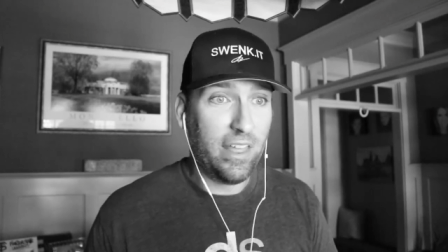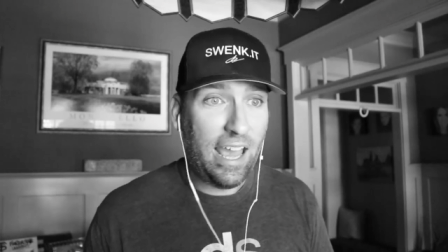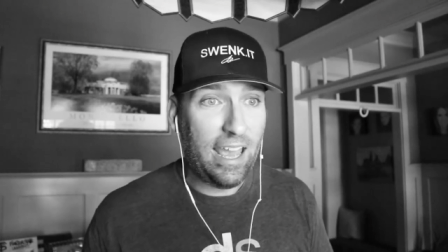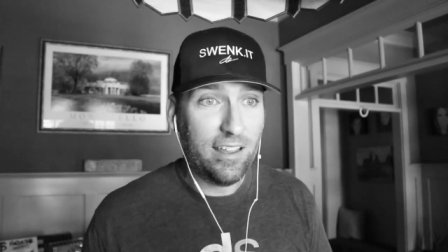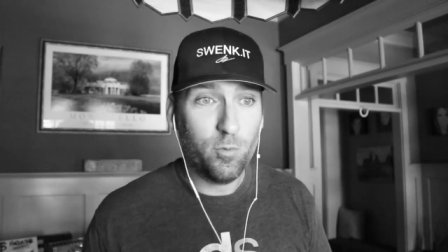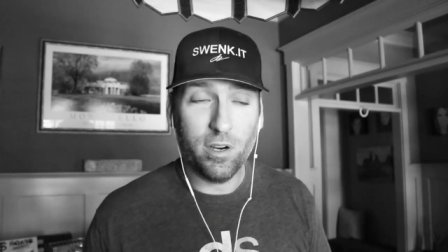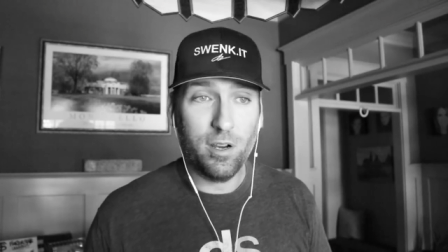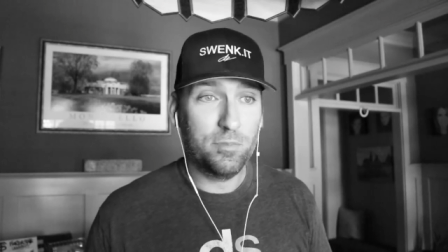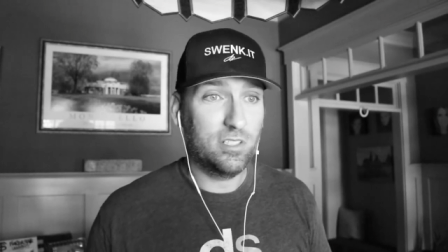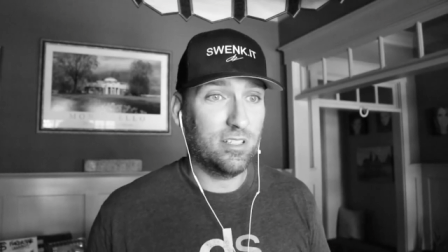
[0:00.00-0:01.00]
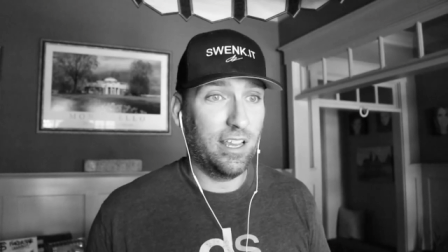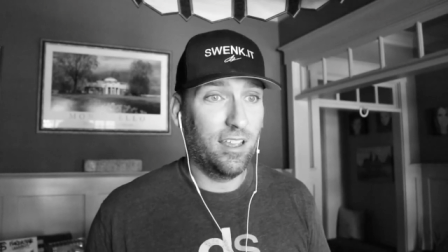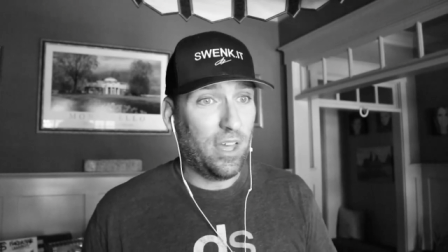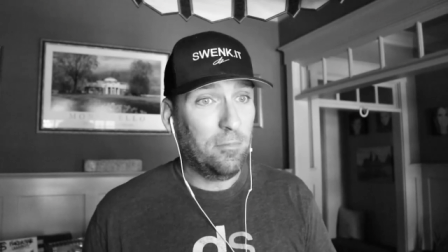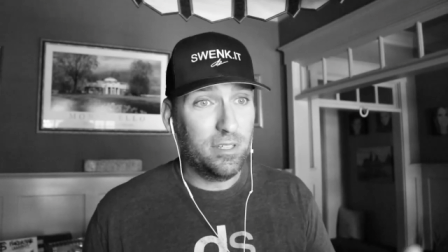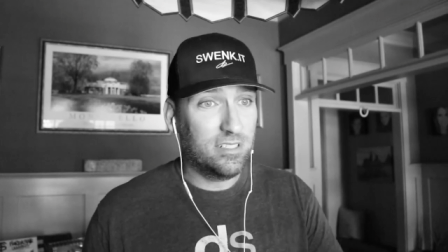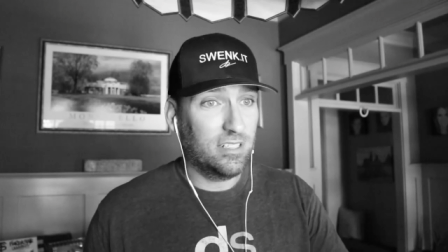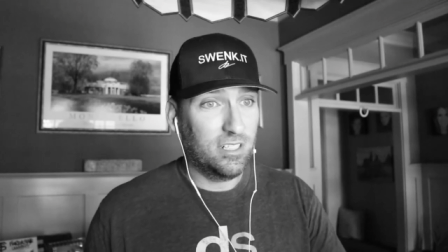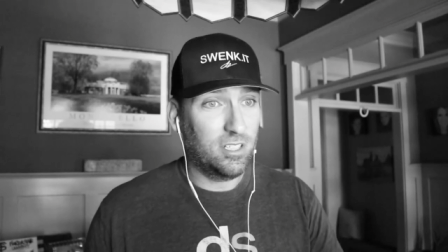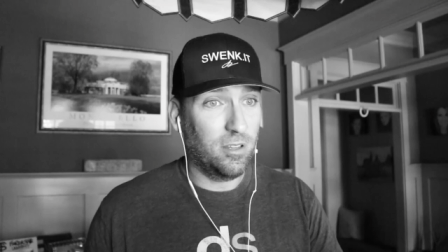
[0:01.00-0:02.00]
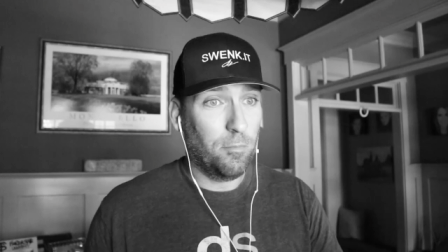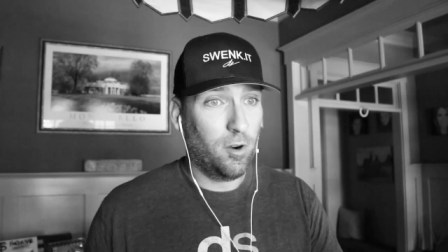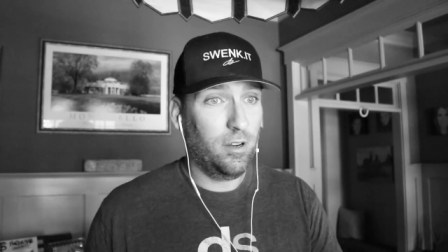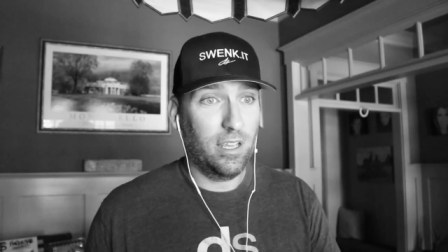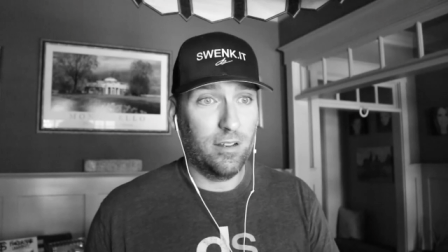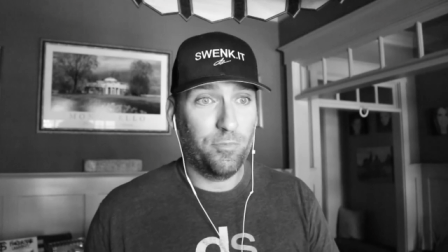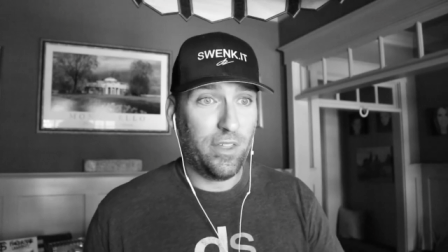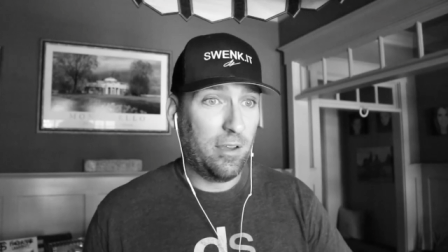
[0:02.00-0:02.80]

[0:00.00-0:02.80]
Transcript: that where I'm just like I'm listening to the market.